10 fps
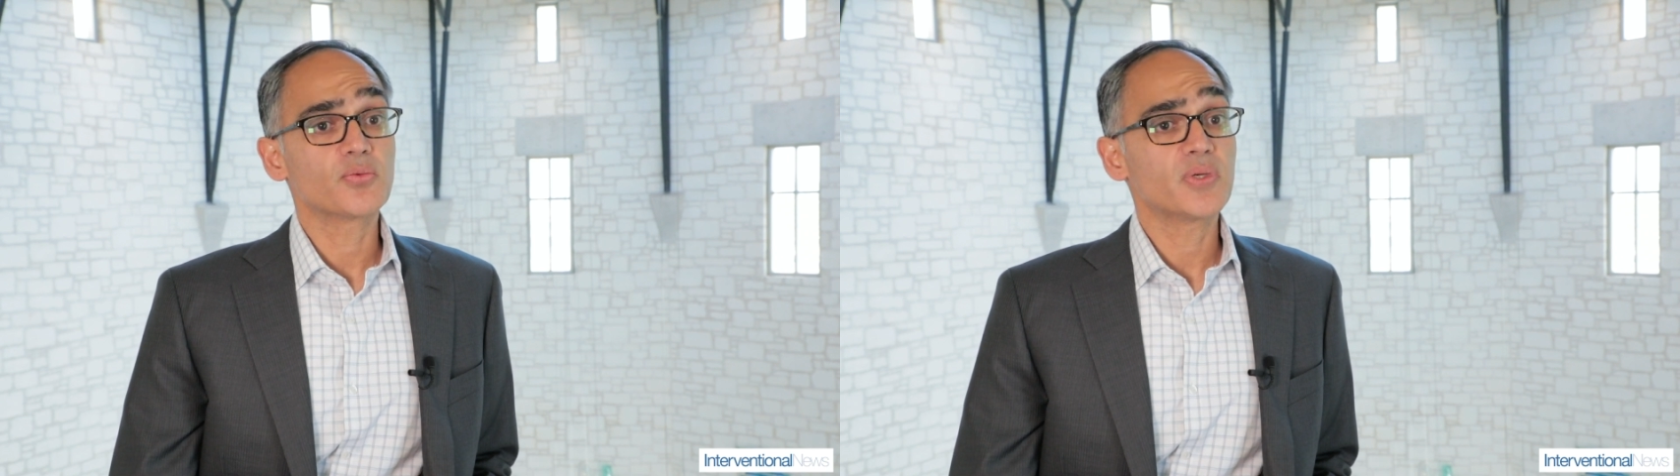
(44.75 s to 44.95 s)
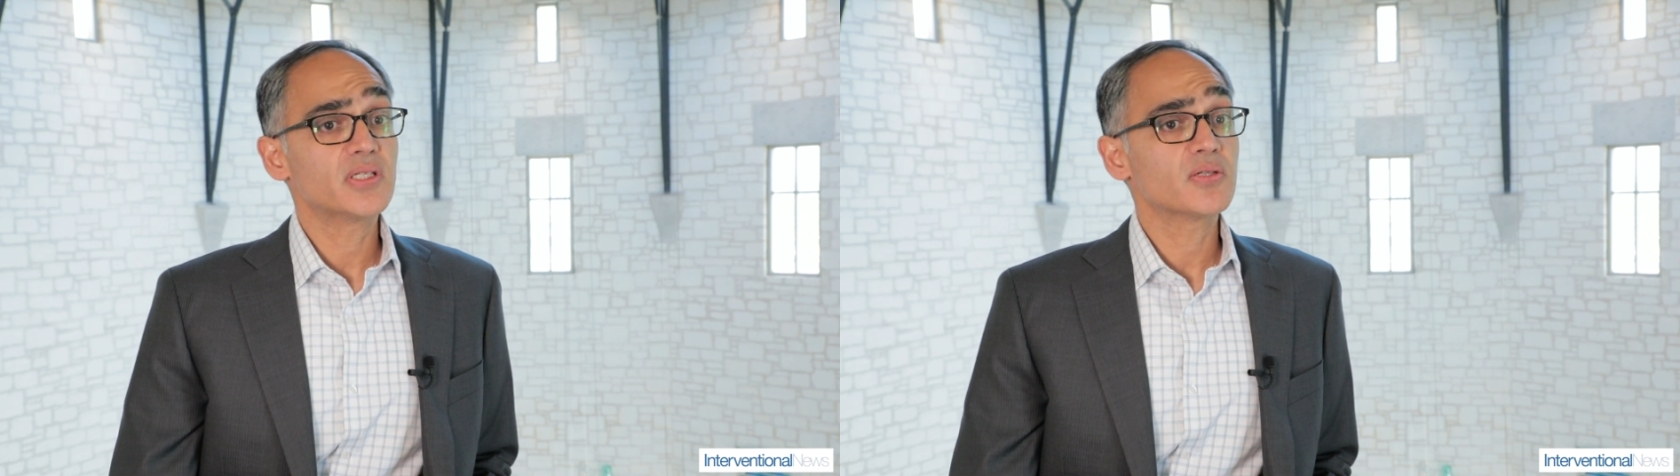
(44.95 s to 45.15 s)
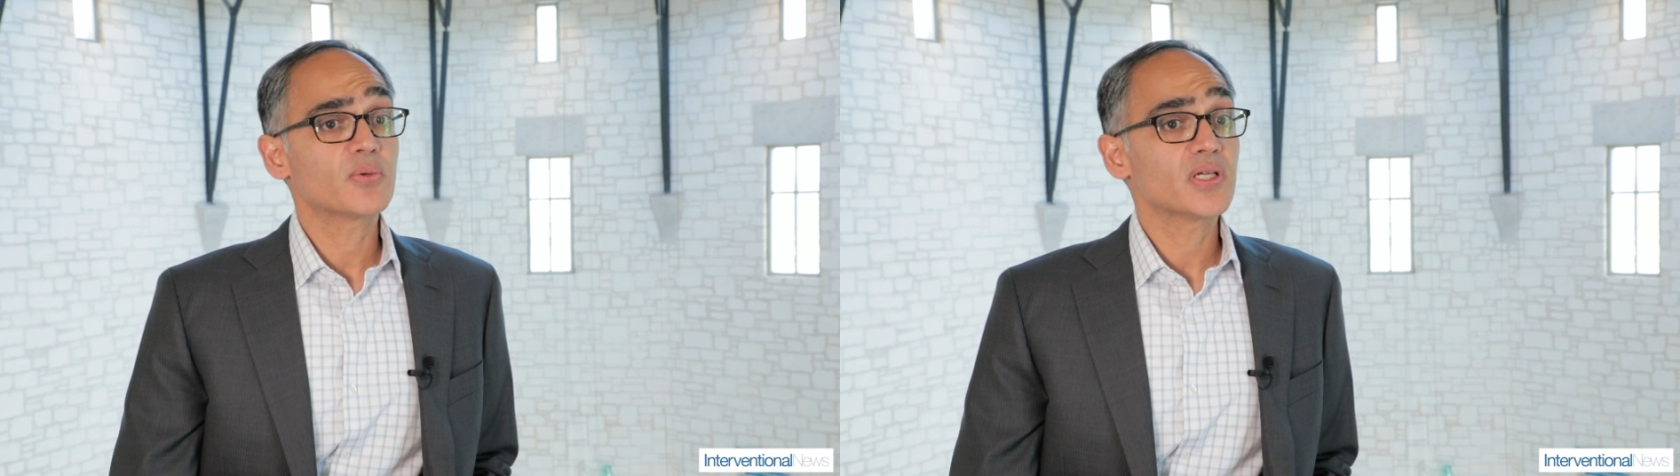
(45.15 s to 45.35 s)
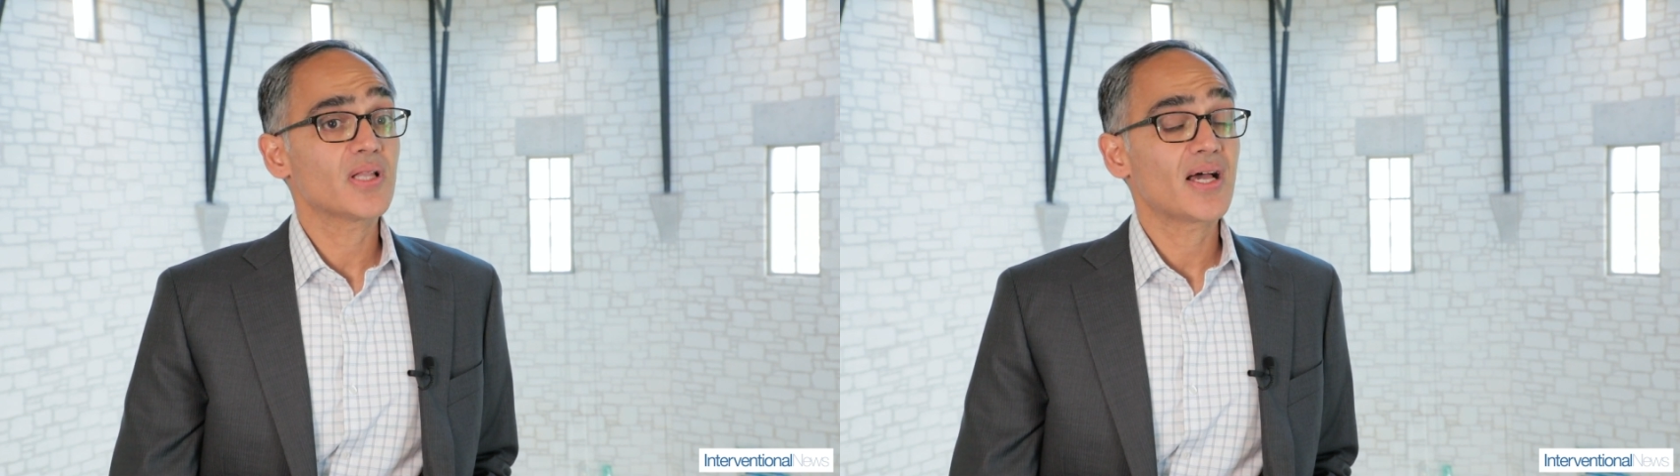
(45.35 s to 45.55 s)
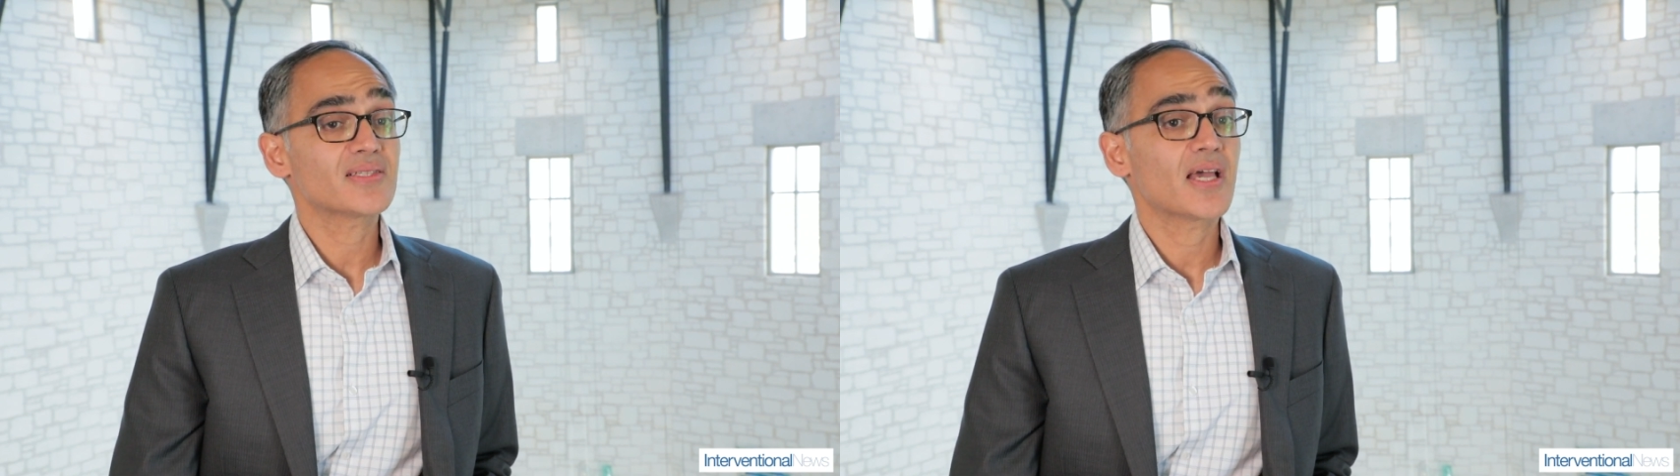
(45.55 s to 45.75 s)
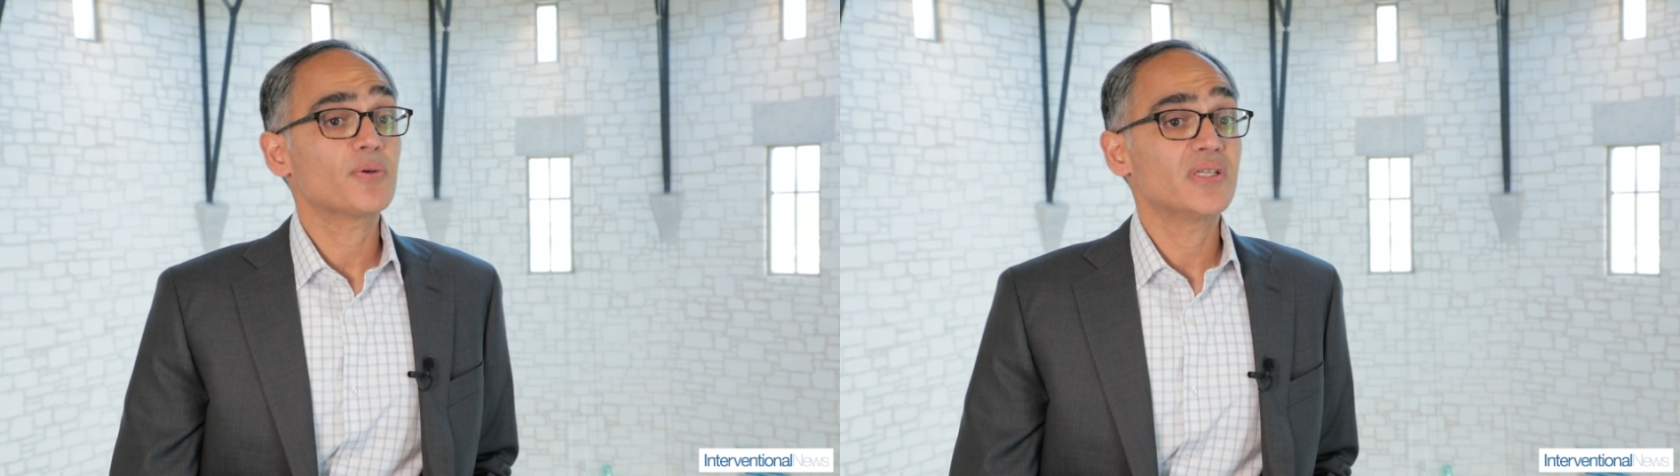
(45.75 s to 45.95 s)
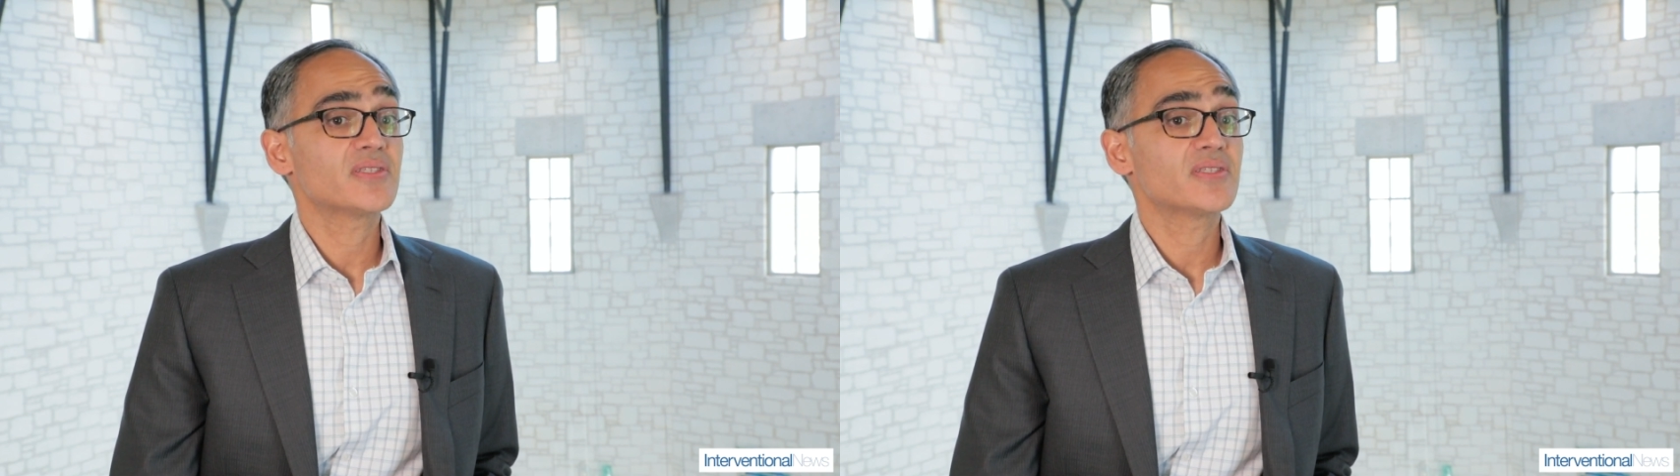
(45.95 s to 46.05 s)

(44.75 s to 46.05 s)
and we didn't realize how